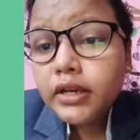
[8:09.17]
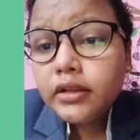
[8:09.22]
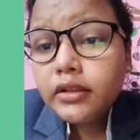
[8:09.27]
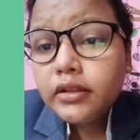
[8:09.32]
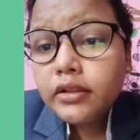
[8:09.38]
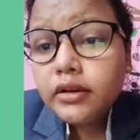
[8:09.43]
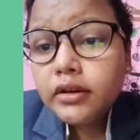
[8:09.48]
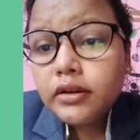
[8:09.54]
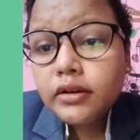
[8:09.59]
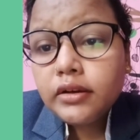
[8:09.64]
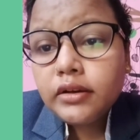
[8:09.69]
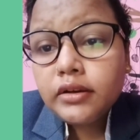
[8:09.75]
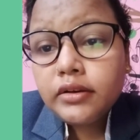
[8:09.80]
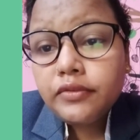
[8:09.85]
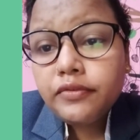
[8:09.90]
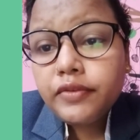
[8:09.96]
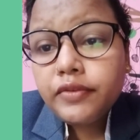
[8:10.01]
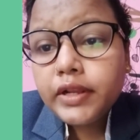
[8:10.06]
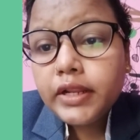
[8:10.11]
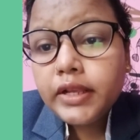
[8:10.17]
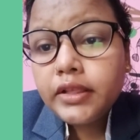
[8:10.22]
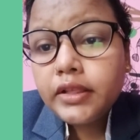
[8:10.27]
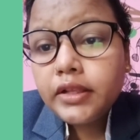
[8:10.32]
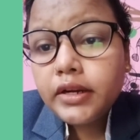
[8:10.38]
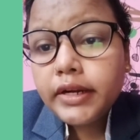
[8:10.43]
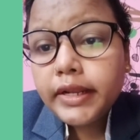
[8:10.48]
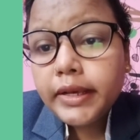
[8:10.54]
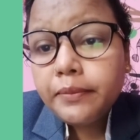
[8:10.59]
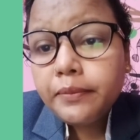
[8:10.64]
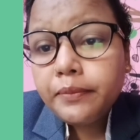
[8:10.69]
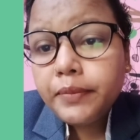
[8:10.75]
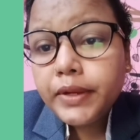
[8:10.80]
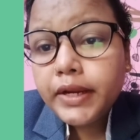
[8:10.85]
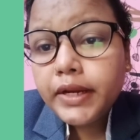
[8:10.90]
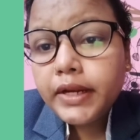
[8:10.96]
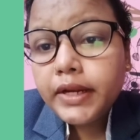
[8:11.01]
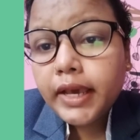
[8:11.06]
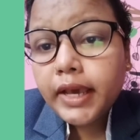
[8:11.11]
the
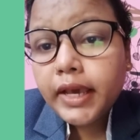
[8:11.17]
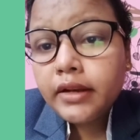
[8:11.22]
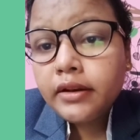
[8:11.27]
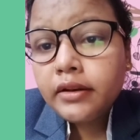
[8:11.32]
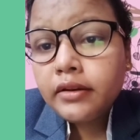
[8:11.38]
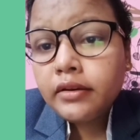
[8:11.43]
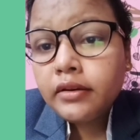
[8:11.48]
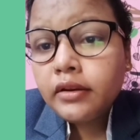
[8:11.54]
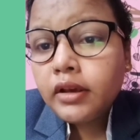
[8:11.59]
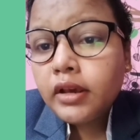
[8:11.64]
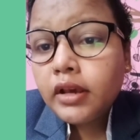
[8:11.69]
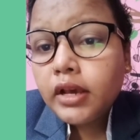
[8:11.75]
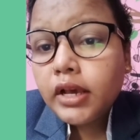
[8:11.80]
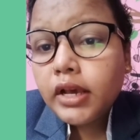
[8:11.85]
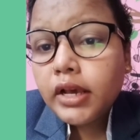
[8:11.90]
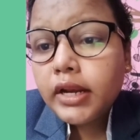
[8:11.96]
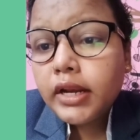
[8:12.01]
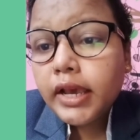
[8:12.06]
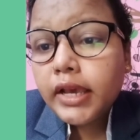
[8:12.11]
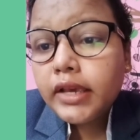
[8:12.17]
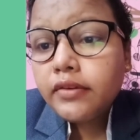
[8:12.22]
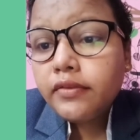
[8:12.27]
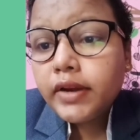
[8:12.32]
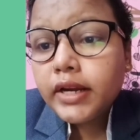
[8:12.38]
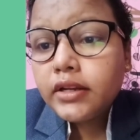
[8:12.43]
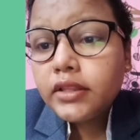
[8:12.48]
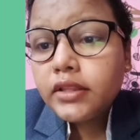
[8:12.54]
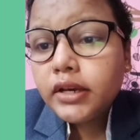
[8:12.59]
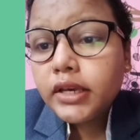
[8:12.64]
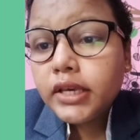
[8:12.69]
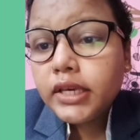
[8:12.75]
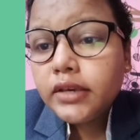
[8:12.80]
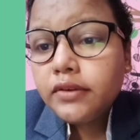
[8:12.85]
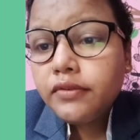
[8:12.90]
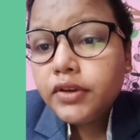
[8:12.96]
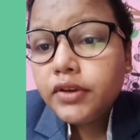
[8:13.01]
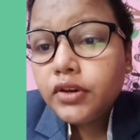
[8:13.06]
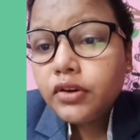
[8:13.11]
template and arrive at the
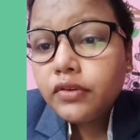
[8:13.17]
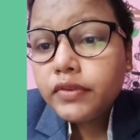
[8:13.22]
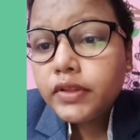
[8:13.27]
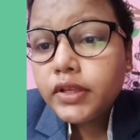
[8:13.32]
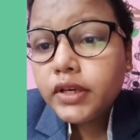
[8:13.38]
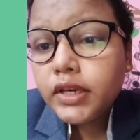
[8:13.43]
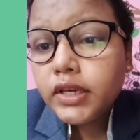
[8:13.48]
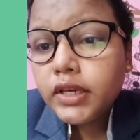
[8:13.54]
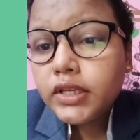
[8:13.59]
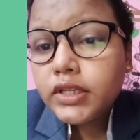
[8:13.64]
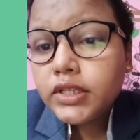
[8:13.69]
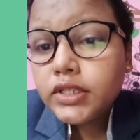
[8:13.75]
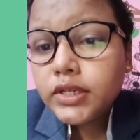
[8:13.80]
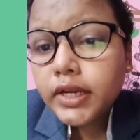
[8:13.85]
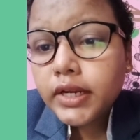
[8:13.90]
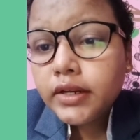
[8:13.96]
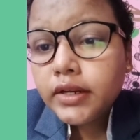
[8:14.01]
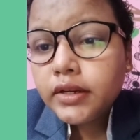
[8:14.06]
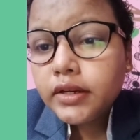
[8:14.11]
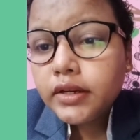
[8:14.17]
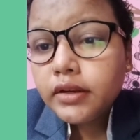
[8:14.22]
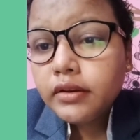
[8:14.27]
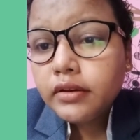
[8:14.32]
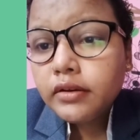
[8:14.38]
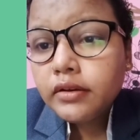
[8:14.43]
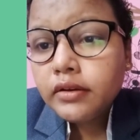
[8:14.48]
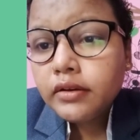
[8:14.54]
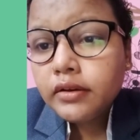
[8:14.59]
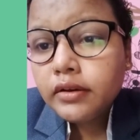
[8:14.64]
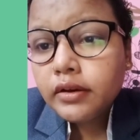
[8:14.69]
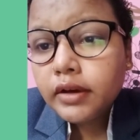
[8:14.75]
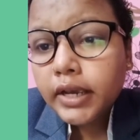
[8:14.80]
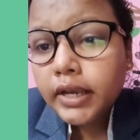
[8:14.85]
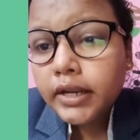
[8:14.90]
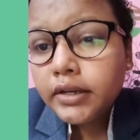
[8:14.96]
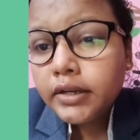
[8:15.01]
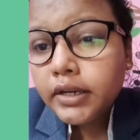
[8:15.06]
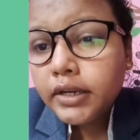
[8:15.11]
EV of the each
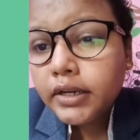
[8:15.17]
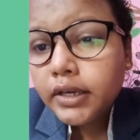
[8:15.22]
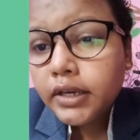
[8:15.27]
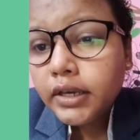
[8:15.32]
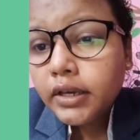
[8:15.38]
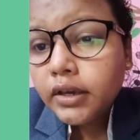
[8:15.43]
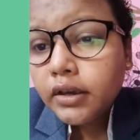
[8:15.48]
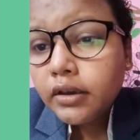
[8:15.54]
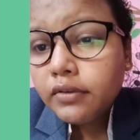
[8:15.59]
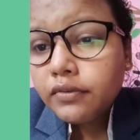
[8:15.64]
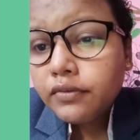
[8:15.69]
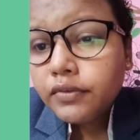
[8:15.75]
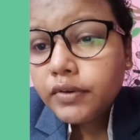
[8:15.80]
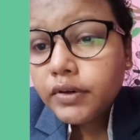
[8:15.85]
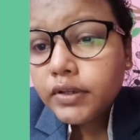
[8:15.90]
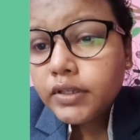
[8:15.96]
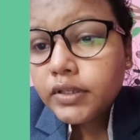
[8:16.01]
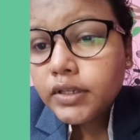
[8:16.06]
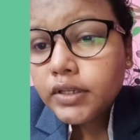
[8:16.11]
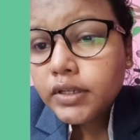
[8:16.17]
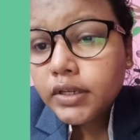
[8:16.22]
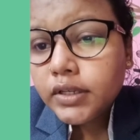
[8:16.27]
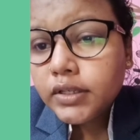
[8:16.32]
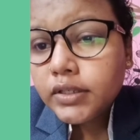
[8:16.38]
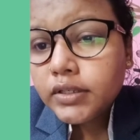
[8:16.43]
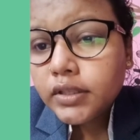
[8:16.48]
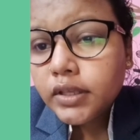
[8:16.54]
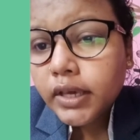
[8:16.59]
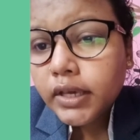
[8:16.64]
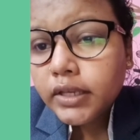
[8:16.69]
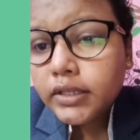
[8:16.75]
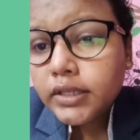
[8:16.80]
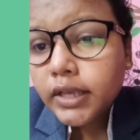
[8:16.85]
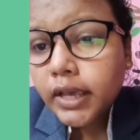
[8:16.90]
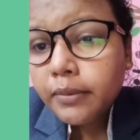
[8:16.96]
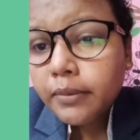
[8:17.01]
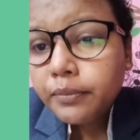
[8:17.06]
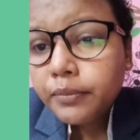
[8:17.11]
entity. First is the
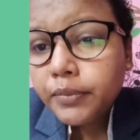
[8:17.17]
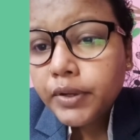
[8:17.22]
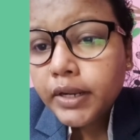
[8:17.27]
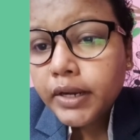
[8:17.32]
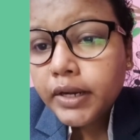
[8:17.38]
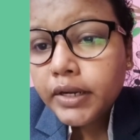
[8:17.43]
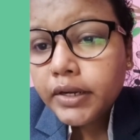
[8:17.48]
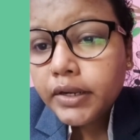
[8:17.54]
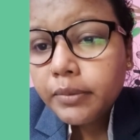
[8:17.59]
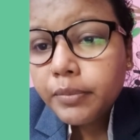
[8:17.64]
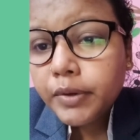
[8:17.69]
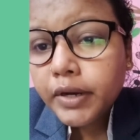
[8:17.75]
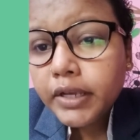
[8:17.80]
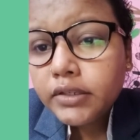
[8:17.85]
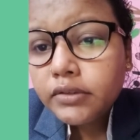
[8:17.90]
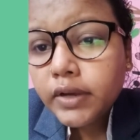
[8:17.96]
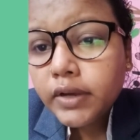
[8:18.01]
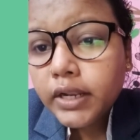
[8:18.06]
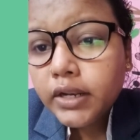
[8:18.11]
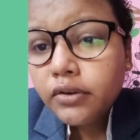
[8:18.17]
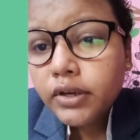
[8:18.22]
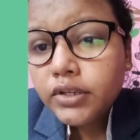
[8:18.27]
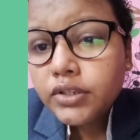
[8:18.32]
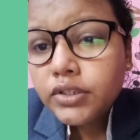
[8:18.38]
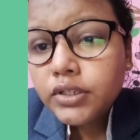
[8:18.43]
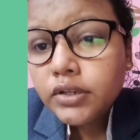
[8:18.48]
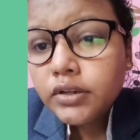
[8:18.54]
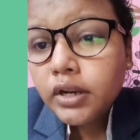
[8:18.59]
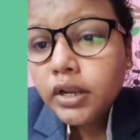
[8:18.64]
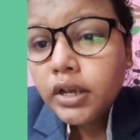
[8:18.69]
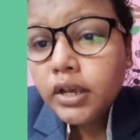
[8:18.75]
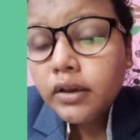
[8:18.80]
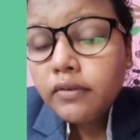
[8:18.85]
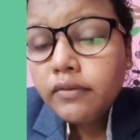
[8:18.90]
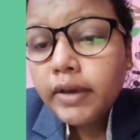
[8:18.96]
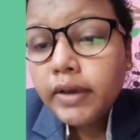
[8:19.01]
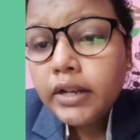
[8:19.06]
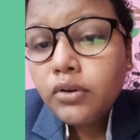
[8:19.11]
example enterprise
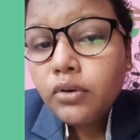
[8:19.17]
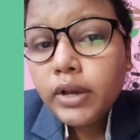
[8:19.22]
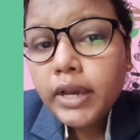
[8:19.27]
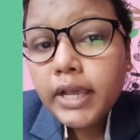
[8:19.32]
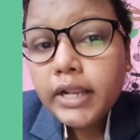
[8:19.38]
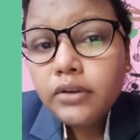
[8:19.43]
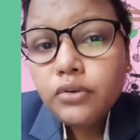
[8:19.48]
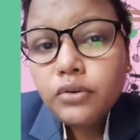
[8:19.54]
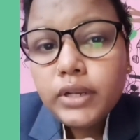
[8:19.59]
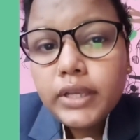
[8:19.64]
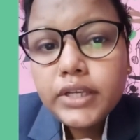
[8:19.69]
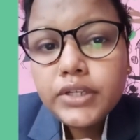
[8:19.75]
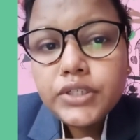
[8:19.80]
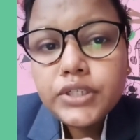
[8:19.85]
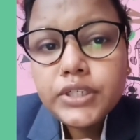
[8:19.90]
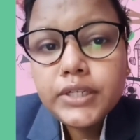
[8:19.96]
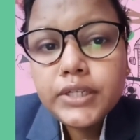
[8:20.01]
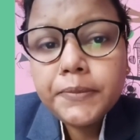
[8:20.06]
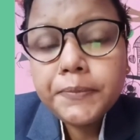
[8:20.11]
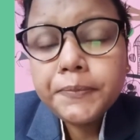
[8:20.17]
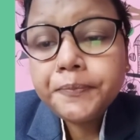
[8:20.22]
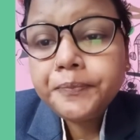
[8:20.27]
value calculation,